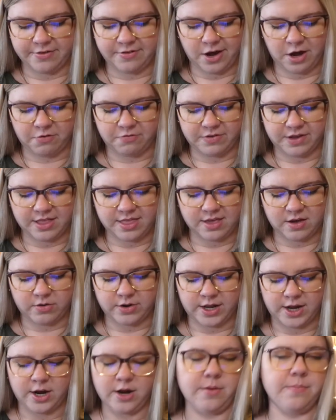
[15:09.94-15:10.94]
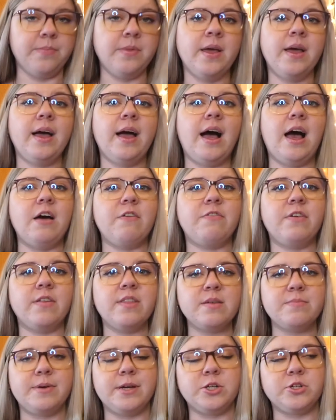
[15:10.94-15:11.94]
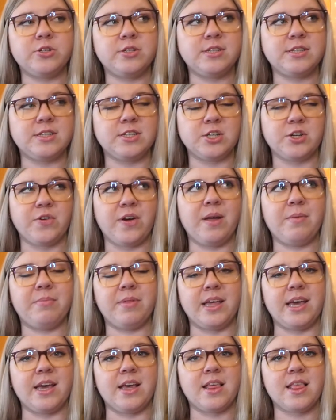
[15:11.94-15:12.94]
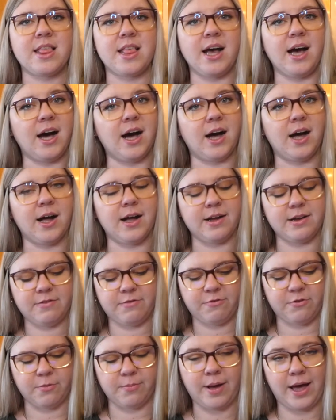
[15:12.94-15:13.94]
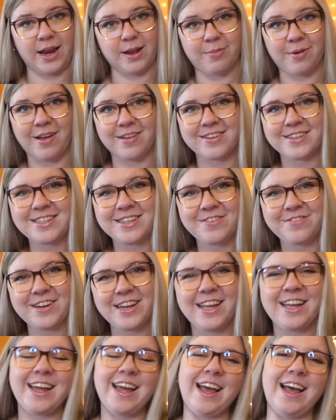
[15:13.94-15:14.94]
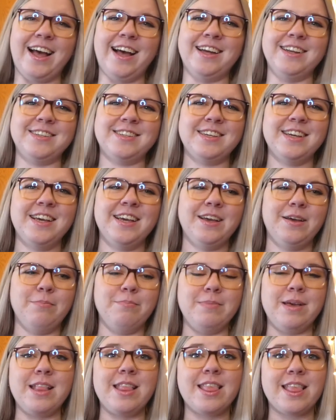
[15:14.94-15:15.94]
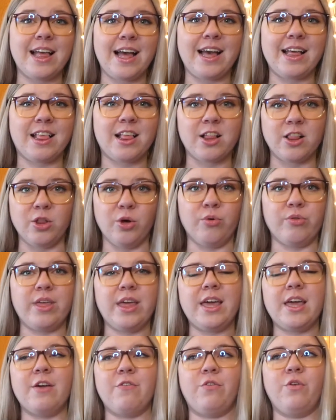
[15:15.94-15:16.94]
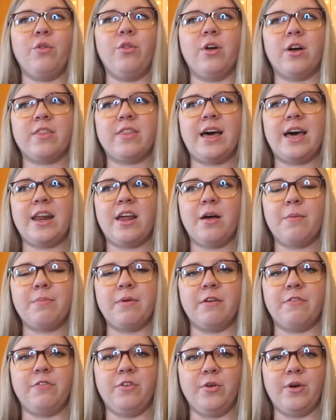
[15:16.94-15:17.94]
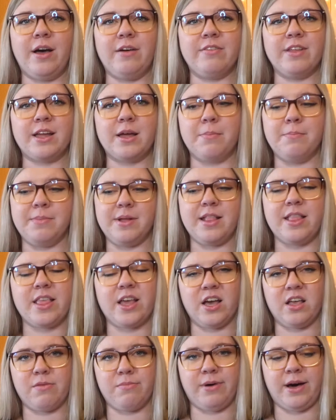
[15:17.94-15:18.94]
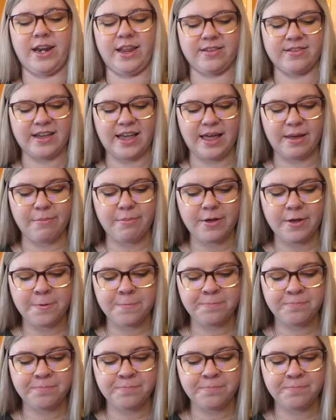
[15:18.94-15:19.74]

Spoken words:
of outfits down here. I found that Pinterest is a great place for body positivity and mid-size clothing. If you look that up, if you have like a mid-size body type,